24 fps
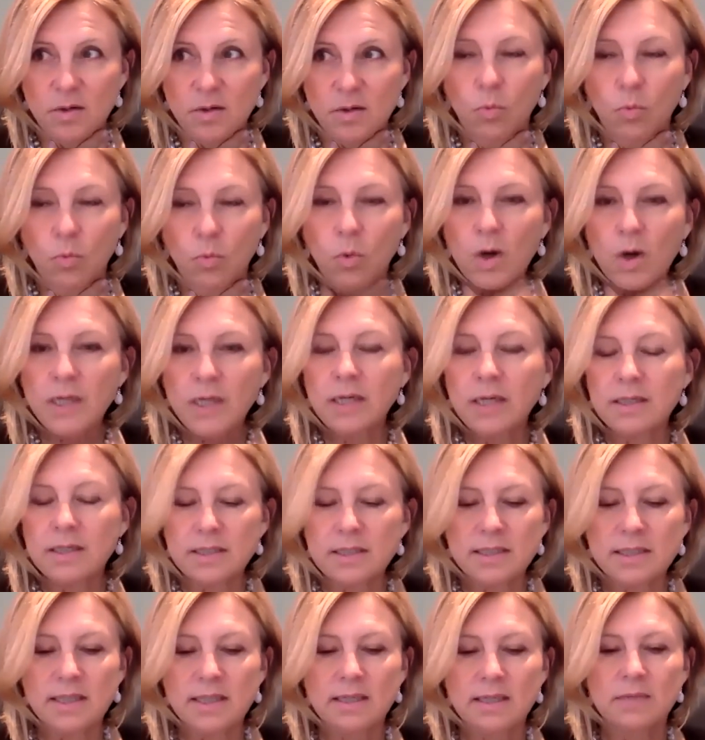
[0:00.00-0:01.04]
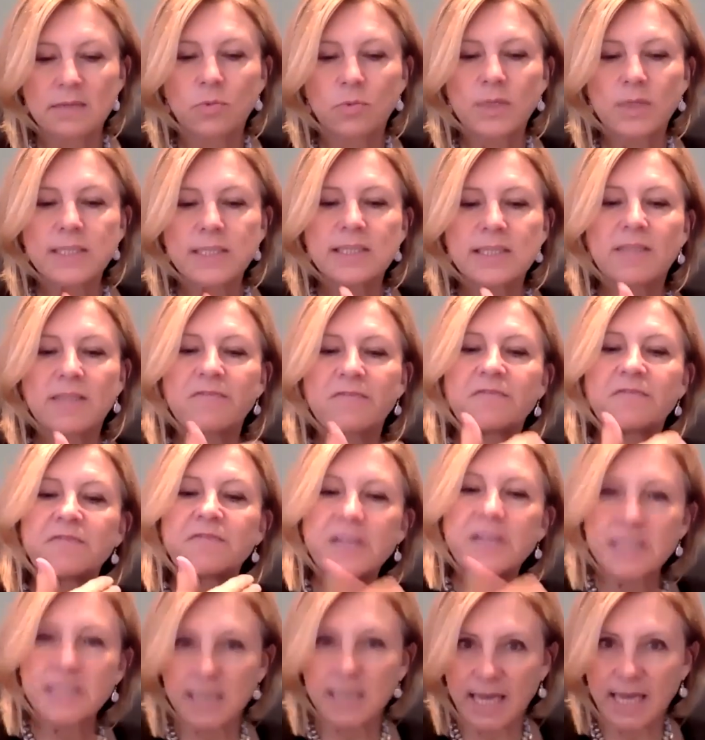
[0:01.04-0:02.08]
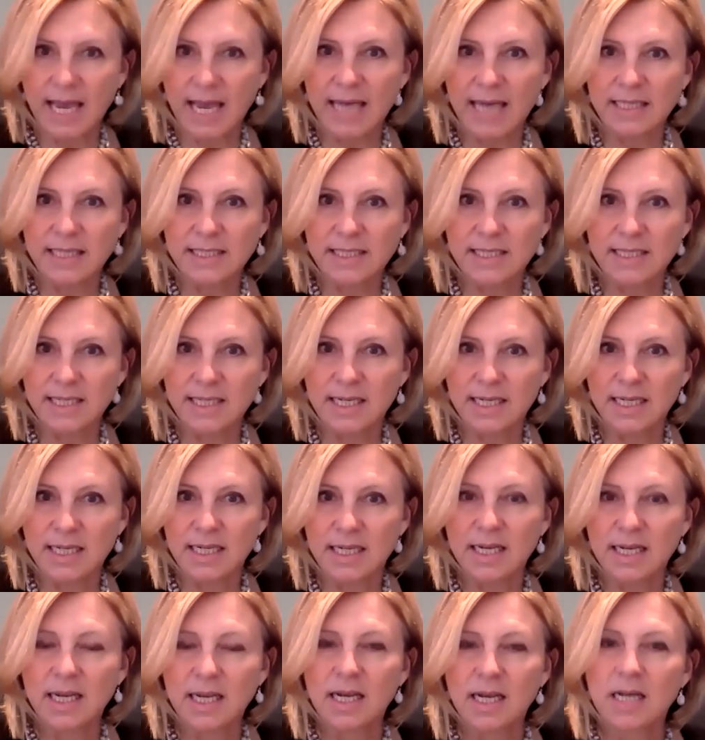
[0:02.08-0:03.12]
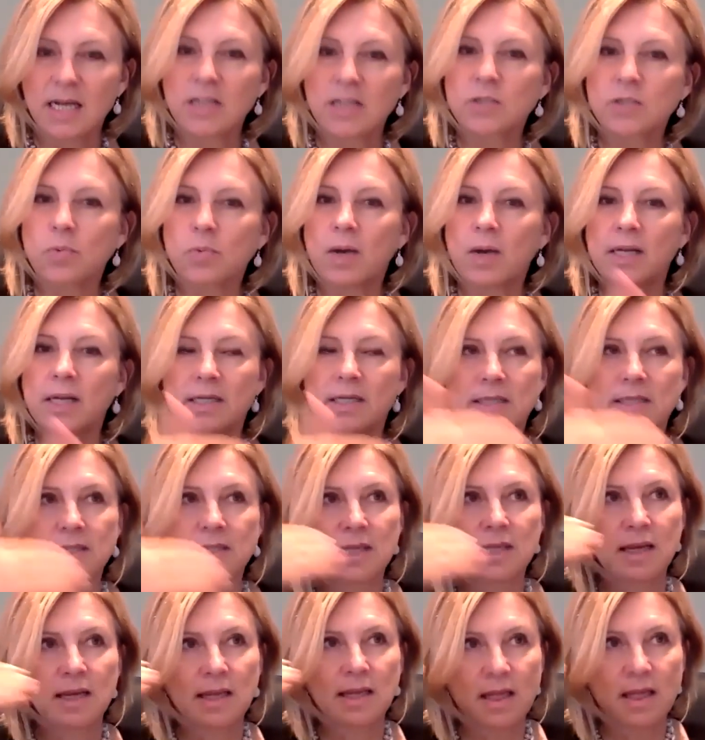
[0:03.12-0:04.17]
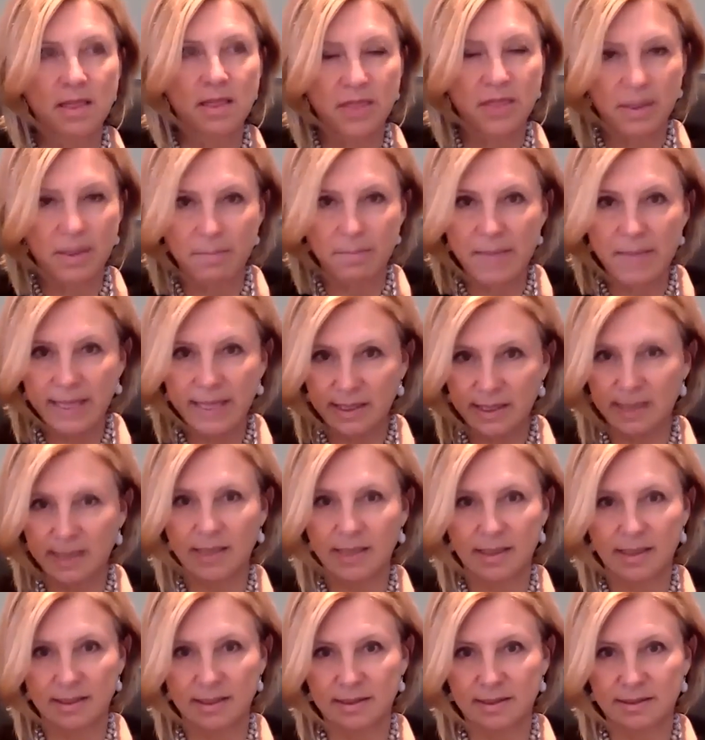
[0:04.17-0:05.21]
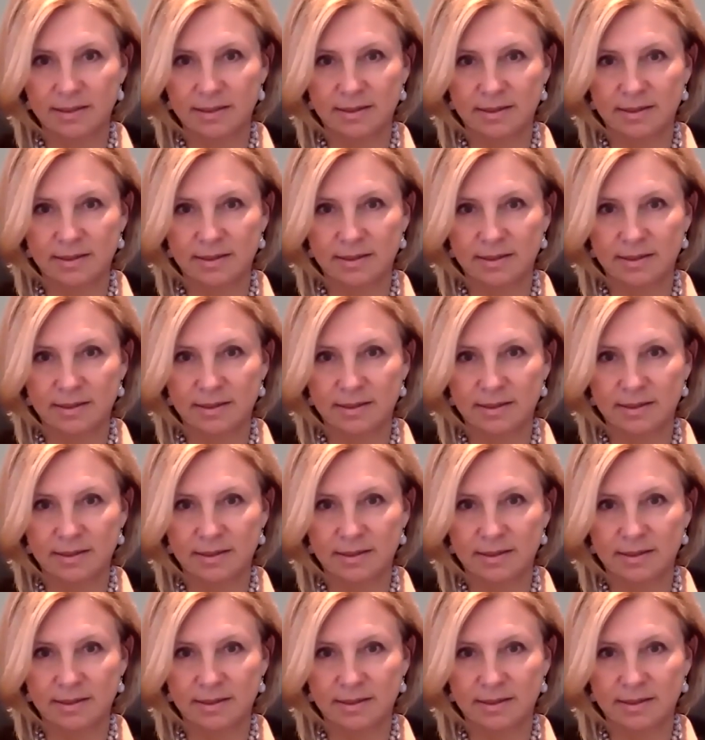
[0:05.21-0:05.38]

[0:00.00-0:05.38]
What is the physicality as well as the mental